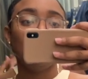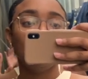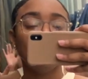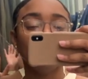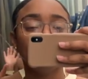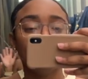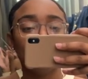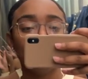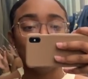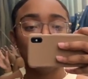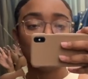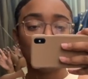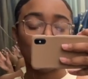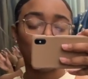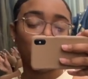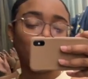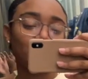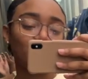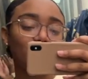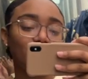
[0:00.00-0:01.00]
Okay,
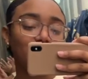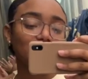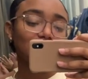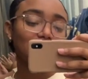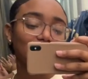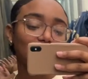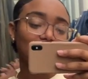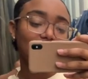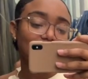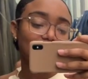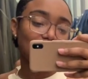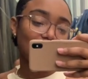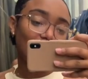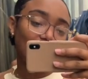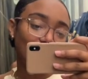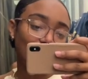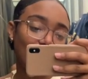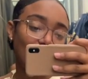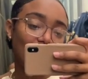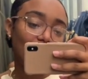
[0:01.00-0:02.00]
so we're currently in
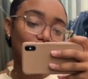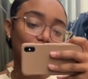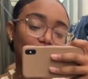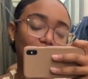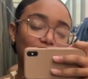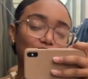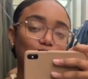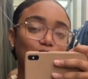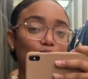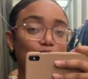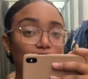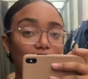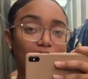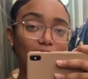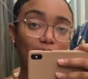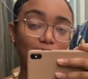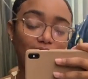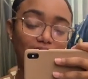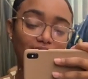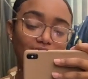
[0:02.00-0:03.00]
Zara. I went to Pull
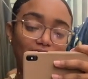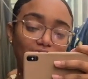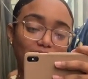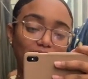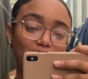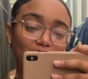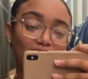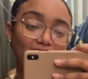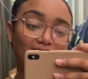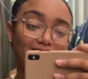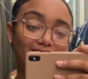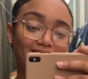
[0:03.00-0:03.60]
and Bear, but